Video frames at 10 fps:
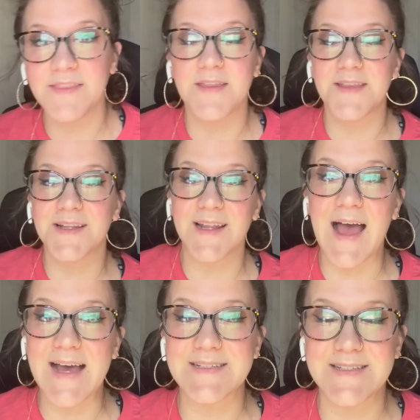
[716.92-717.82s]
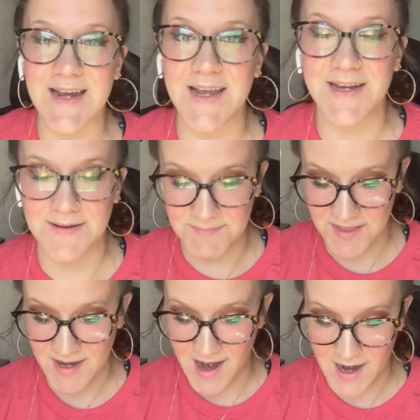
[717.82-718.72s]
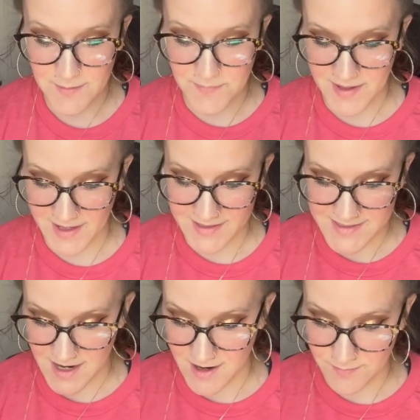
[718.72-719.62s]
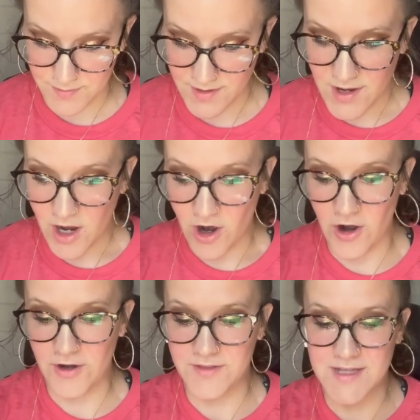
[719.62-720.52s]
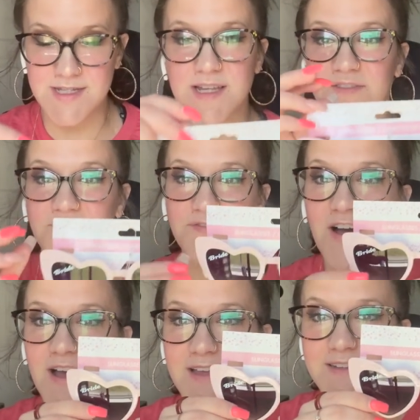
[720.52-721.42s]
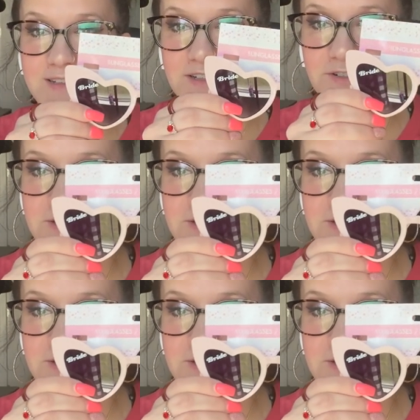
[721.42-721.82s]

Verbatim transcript: then the last item that I picked up are these fun little